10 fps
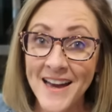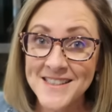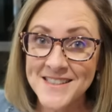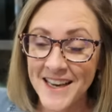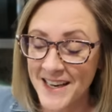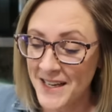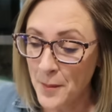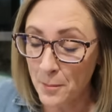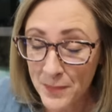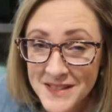As
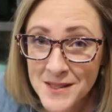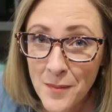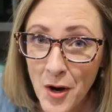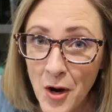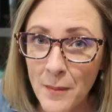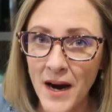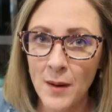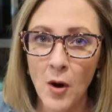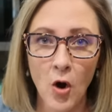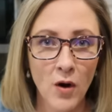a busy mom, I
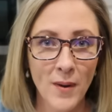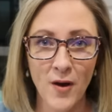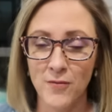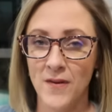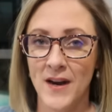am all about